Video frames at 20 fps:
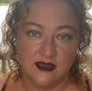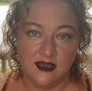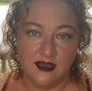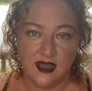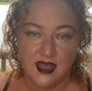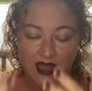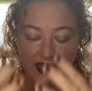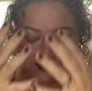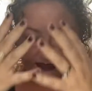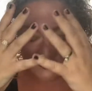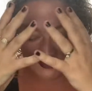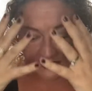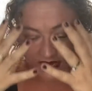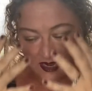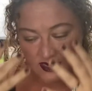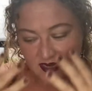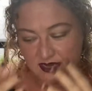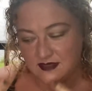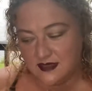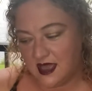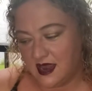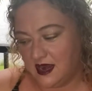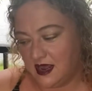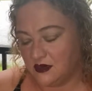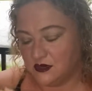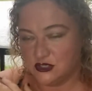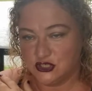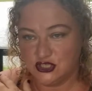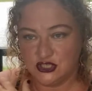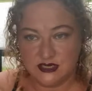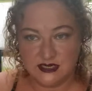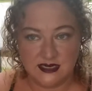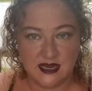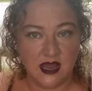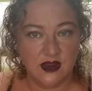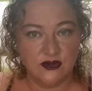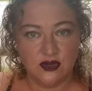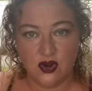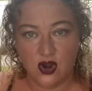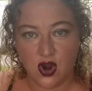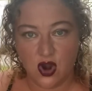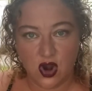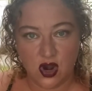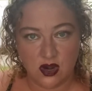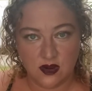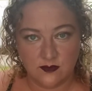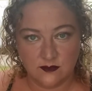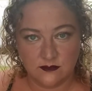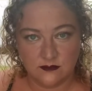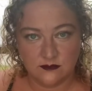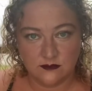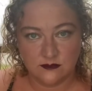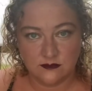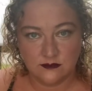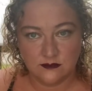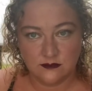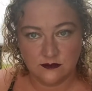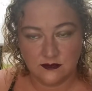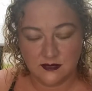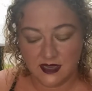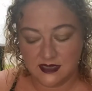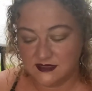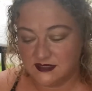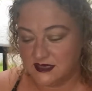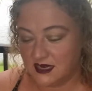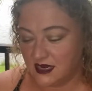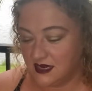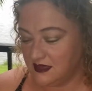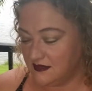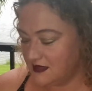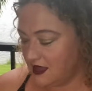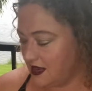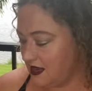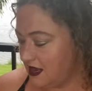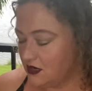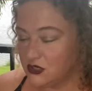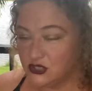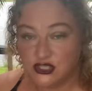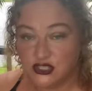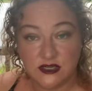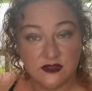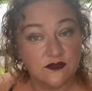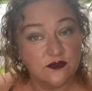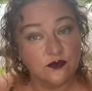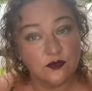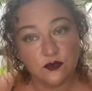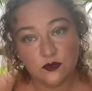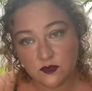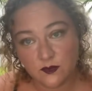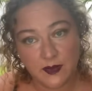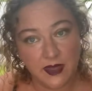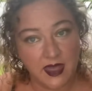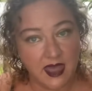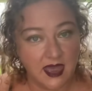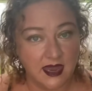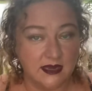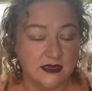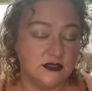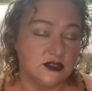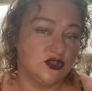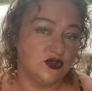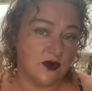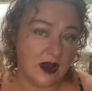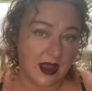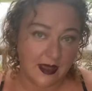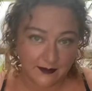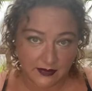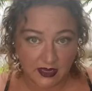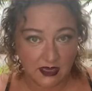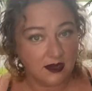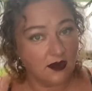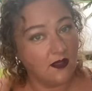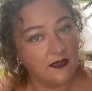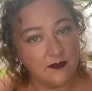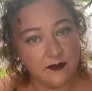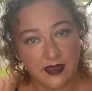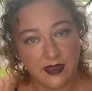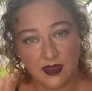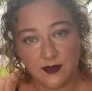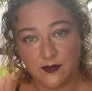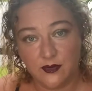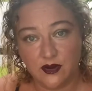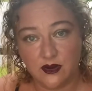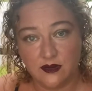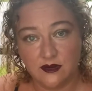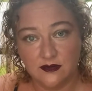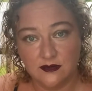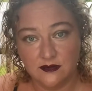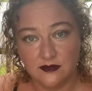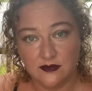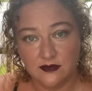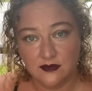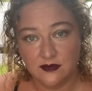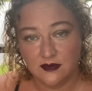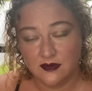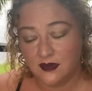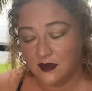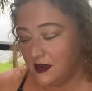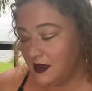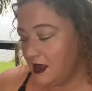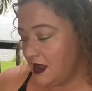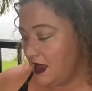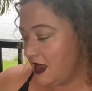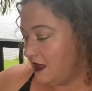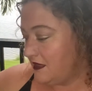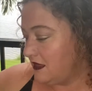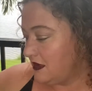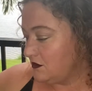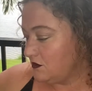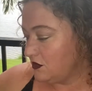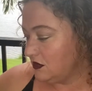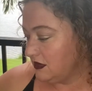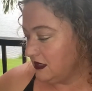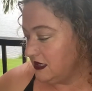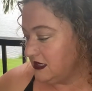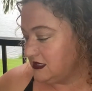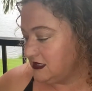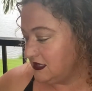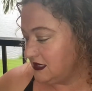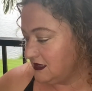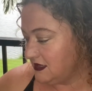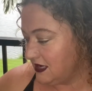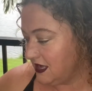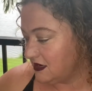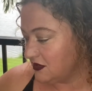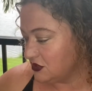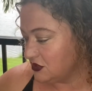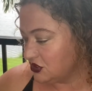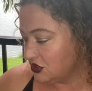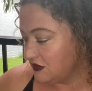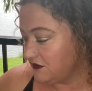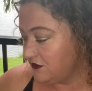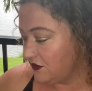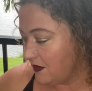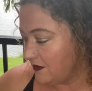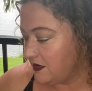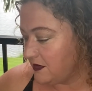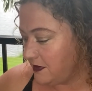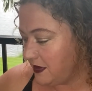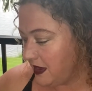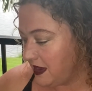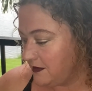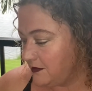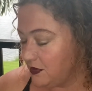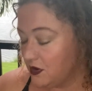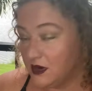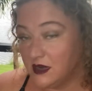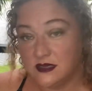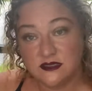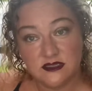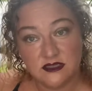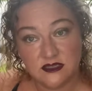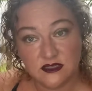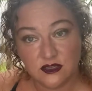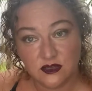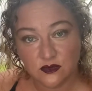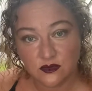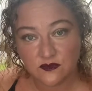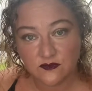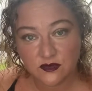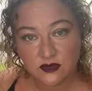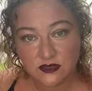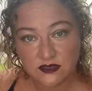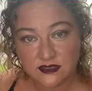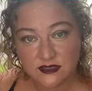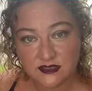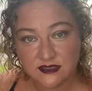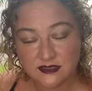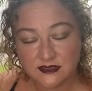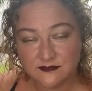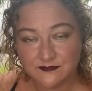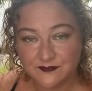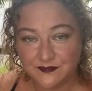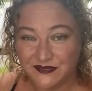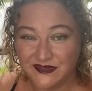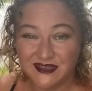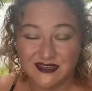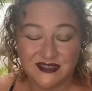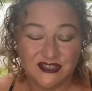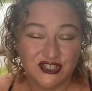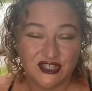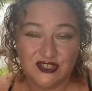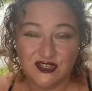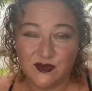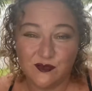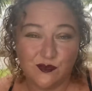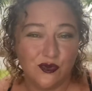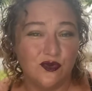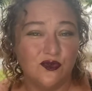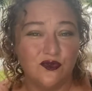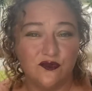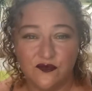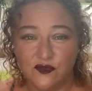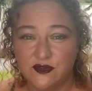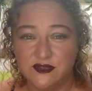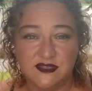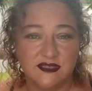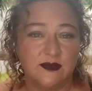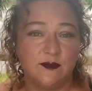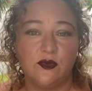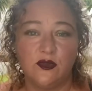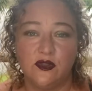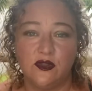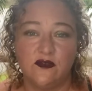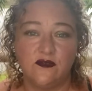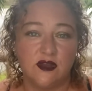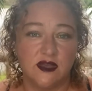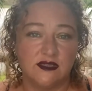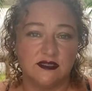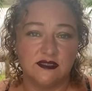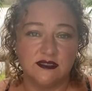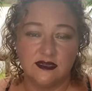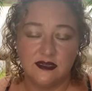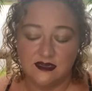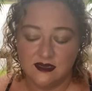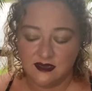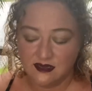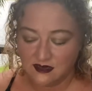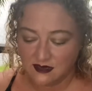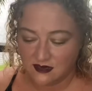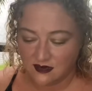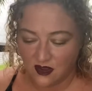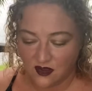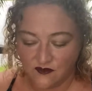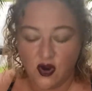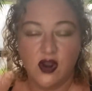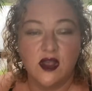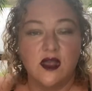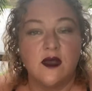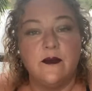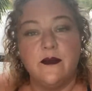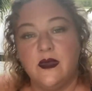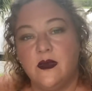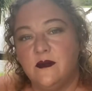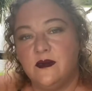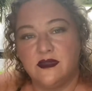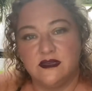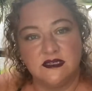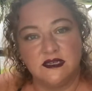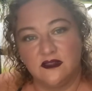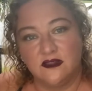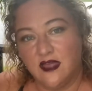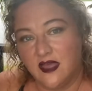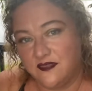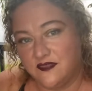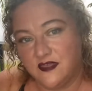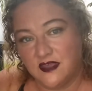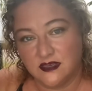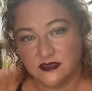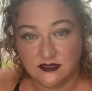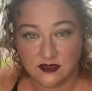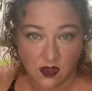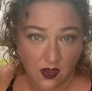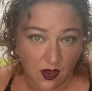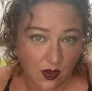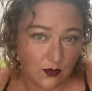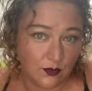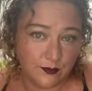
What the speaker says: and sending that energy down your arm and sending that energy through the pen, trapping it on the paper, and then releasing the energy from the paper into the universe is just a beautiful symbol of our commitment to let things go.